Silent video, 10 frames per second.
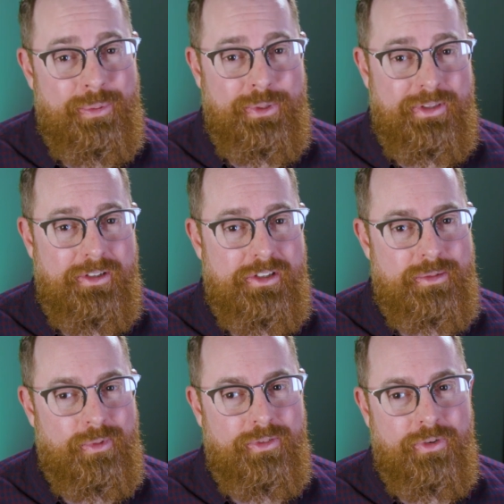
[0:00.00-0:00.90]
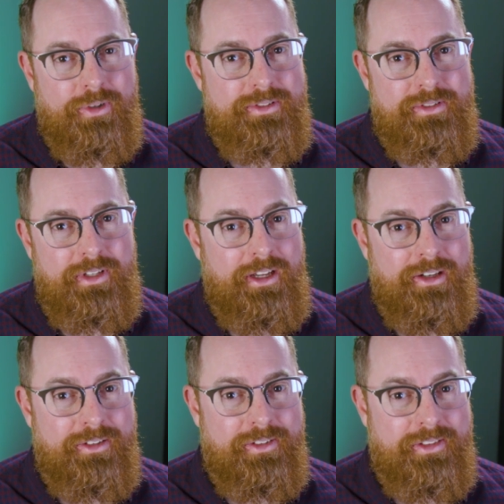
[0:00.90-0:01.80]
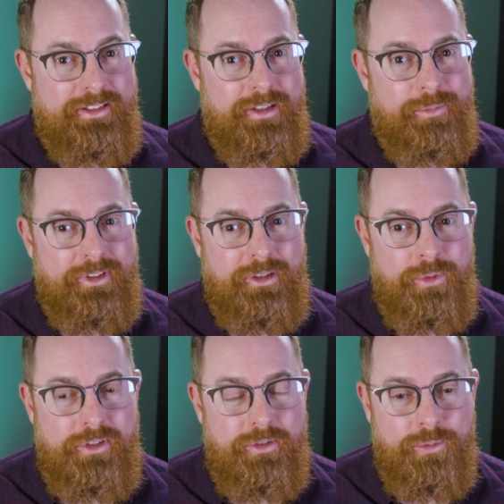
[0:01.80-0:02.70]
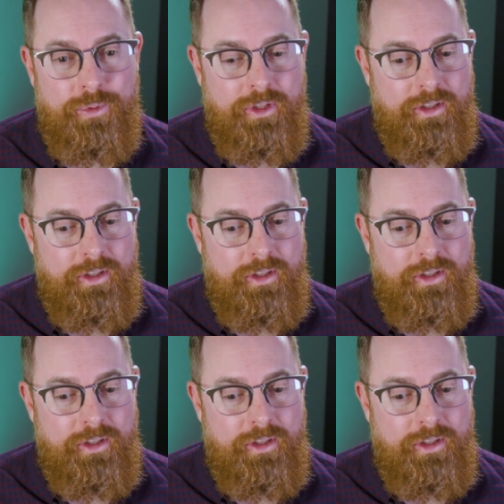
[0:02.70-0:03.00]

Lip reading: put the customer first, and that's something that we do